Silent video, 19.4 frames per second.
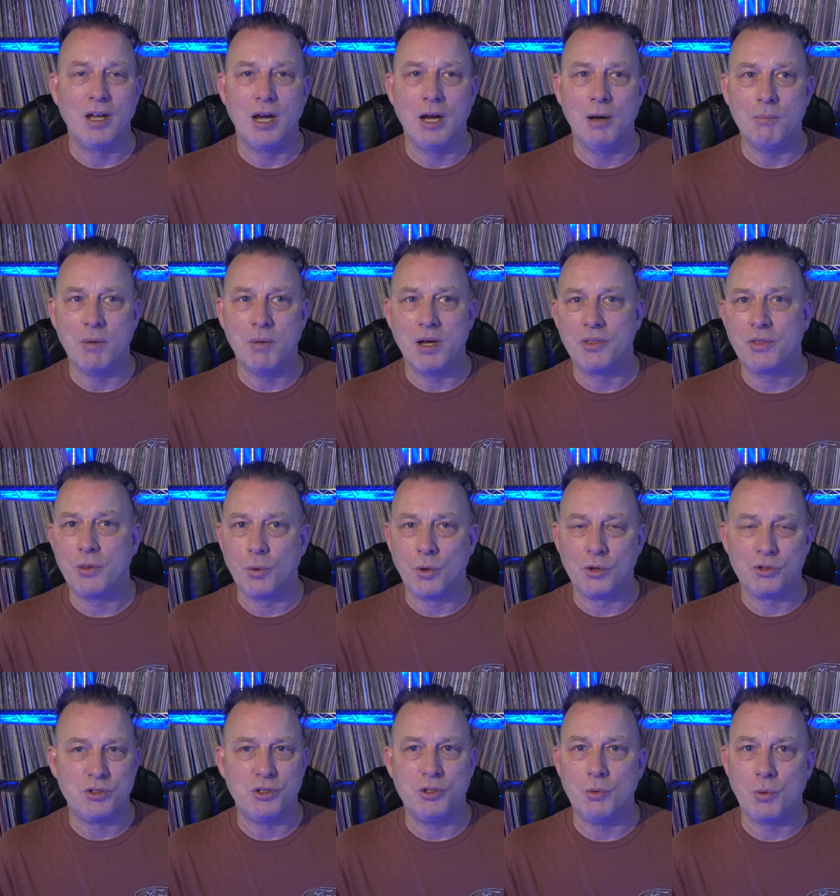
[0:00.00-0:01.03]
a month or
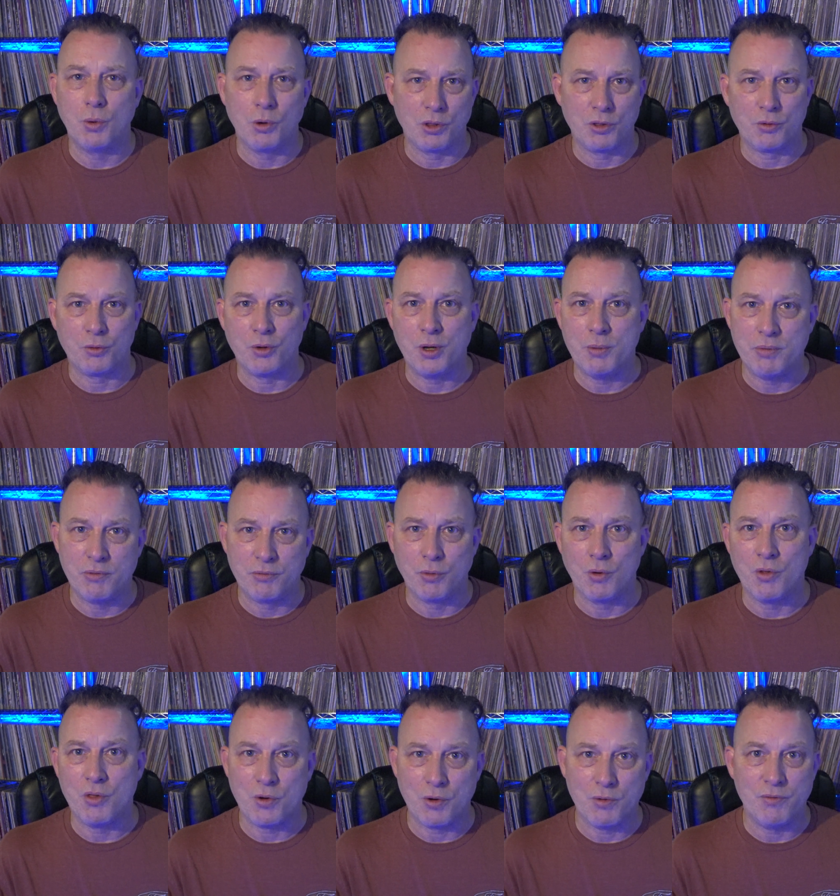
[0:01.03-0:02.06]
two or three
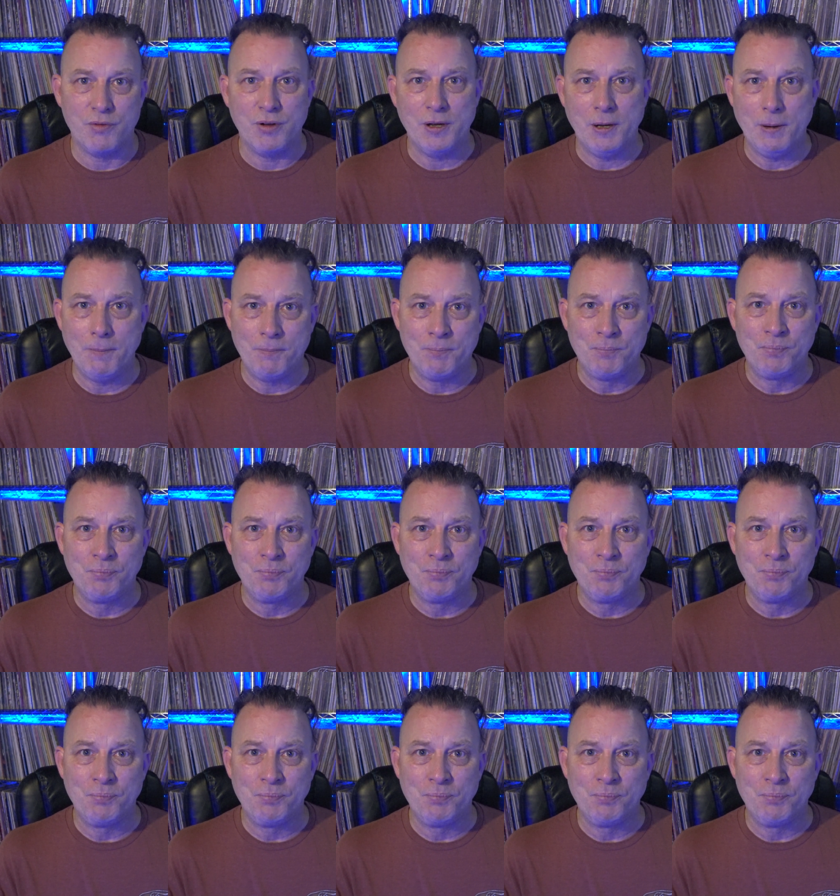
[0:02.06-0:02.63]
before their event.